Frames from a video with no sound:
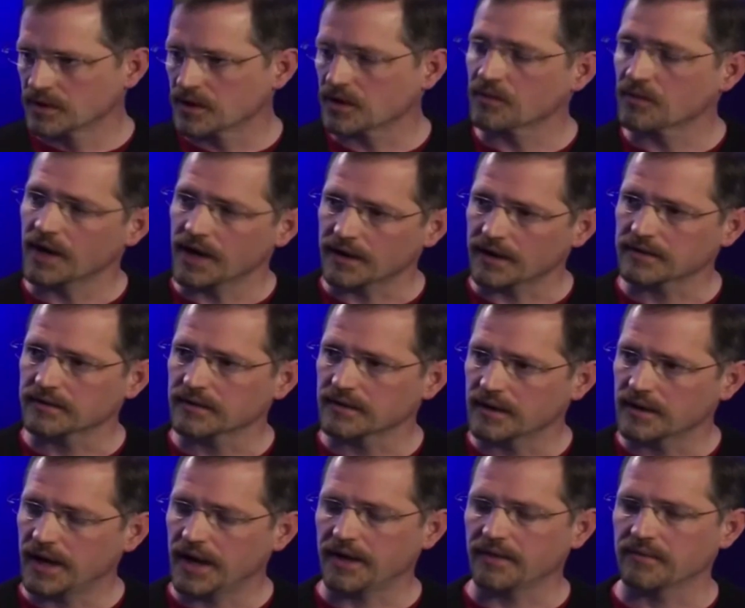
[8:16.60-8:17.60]
Correct.
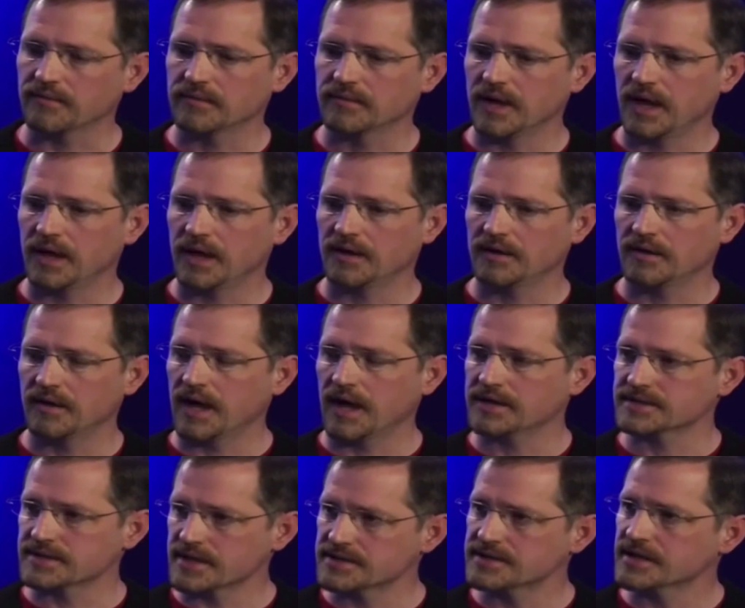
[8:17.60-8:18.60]
And
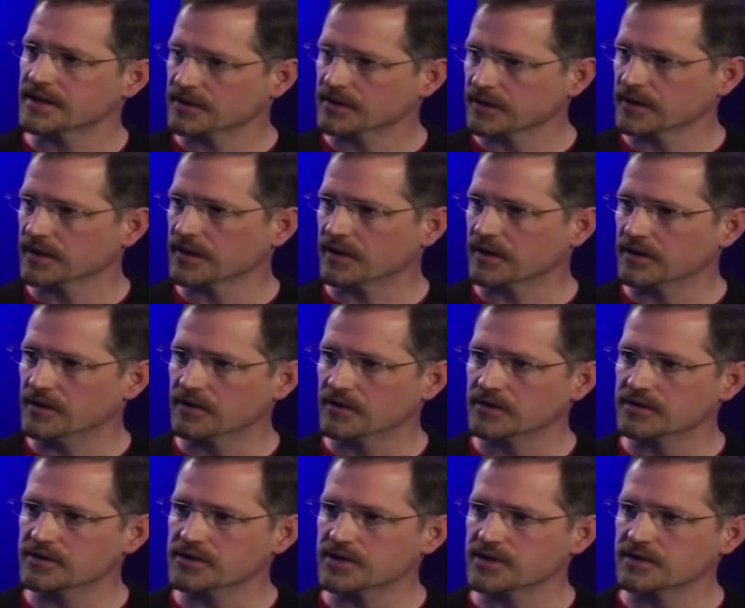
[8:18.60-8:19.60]
as I said earlier, you
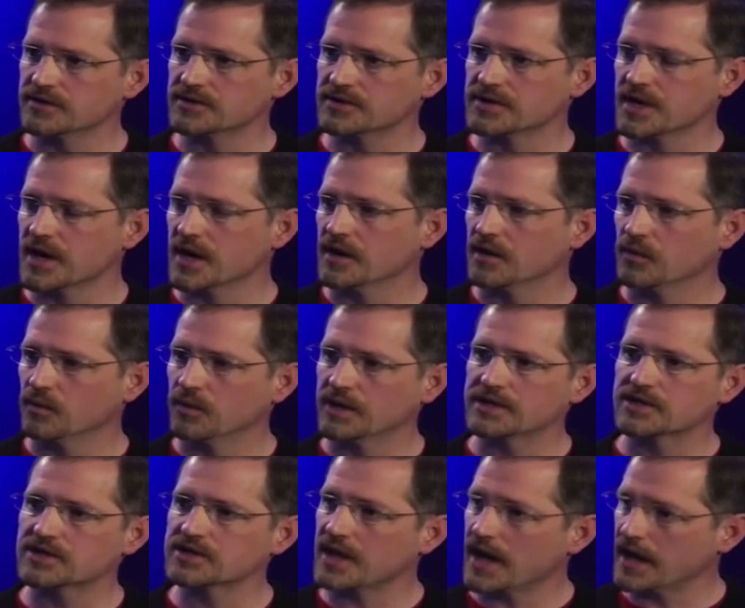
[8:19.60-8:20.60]
can choose
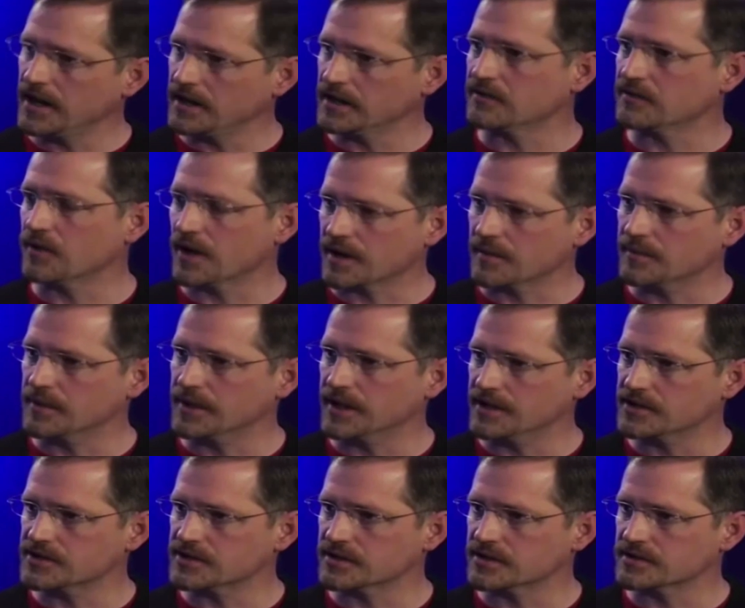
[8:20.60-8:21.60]
which style of
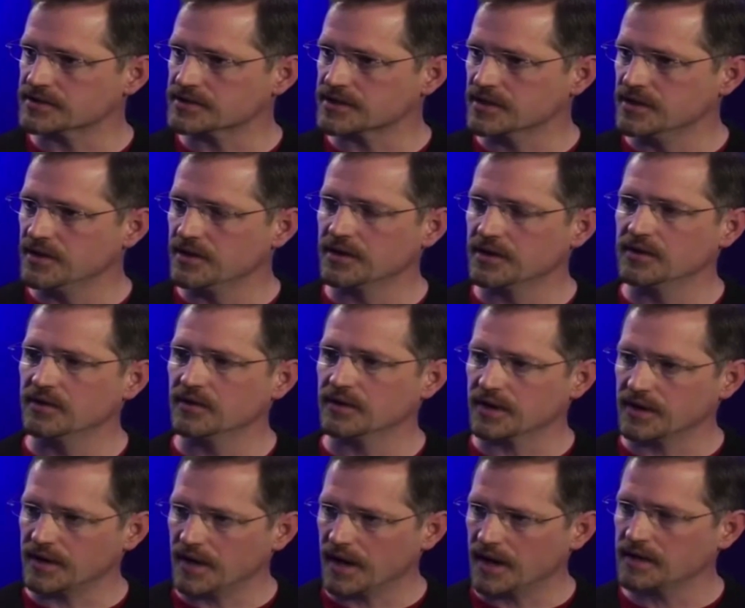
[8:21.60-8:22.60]
recommendation. So you can do an
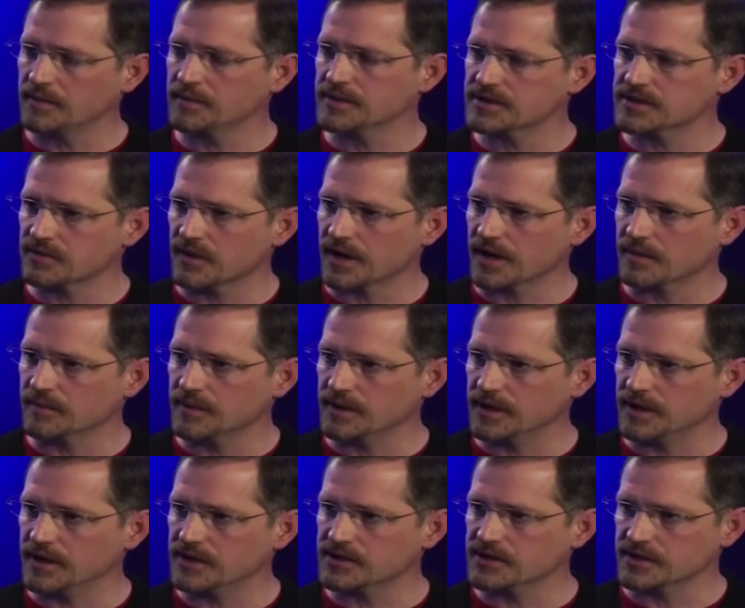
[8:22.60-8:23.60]
anonymous
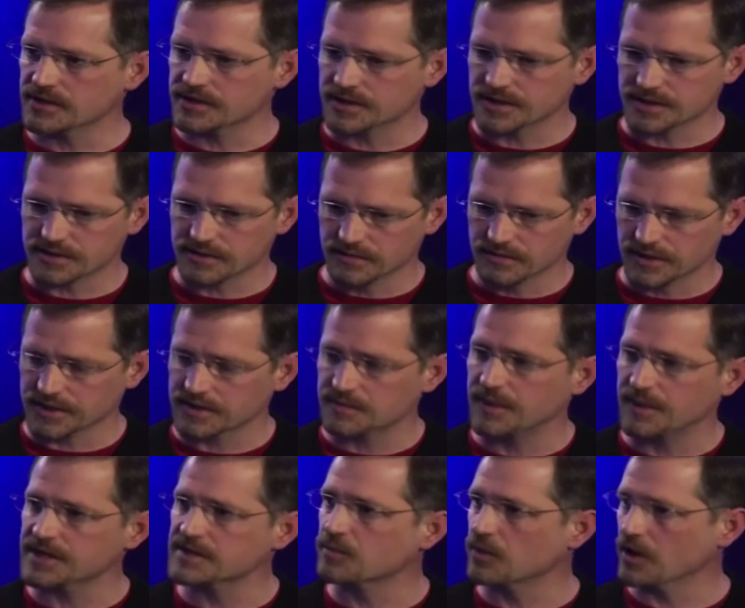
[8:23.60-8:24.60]
recommendation that's
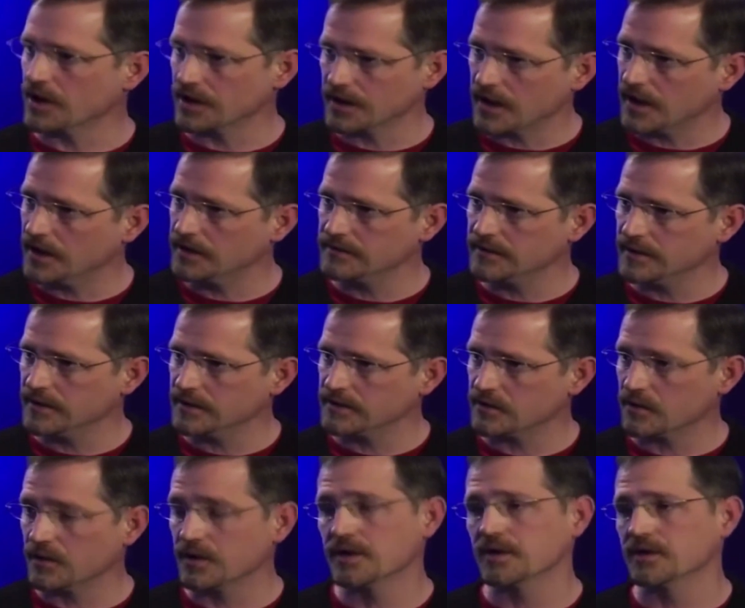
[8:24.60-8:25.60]
based more on content,
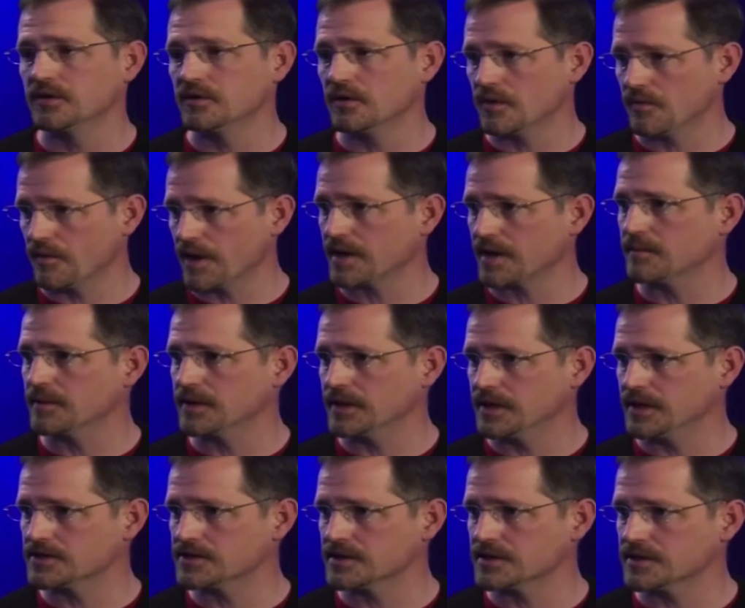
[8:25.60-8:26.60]
or you can do a
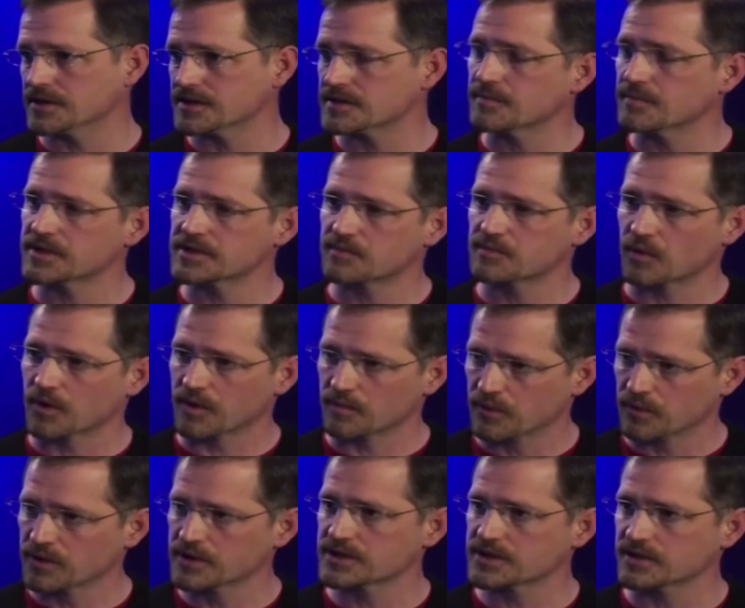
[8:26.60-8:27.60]
recommendation that's much more
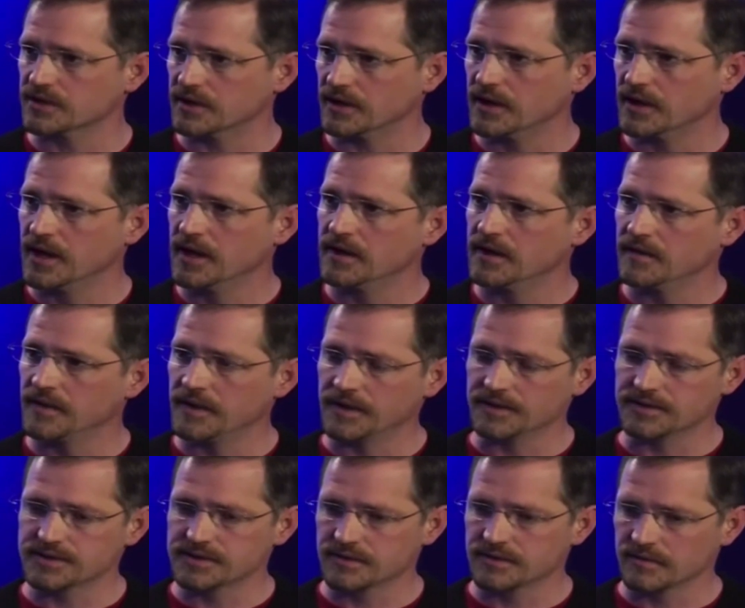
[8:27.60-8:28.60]
personal,
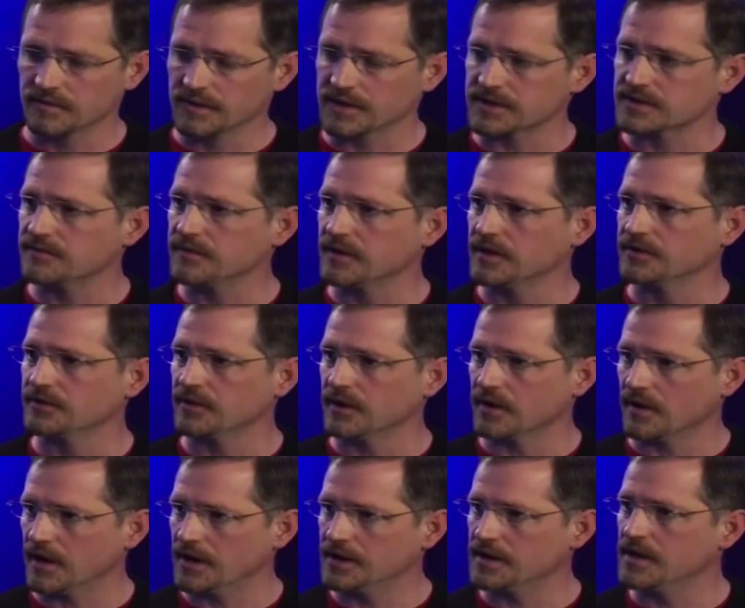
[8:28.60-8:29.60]
that's
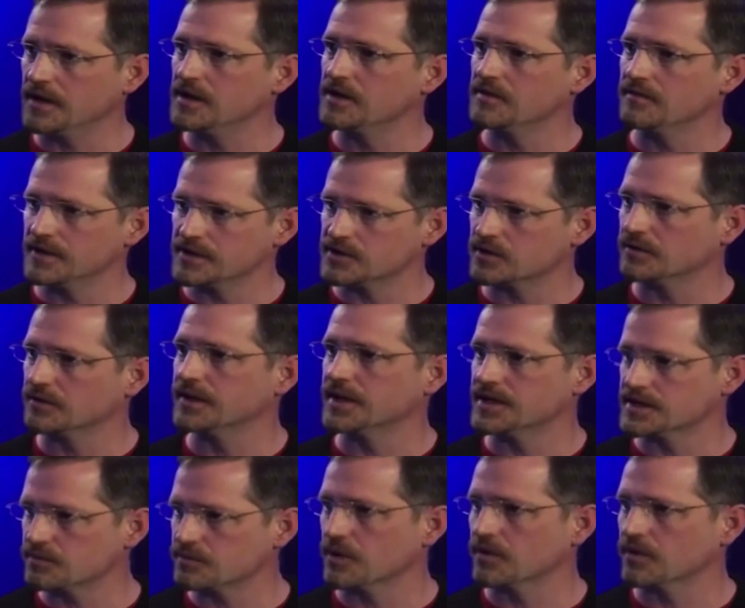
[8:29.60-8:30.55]
filtering on the individual taste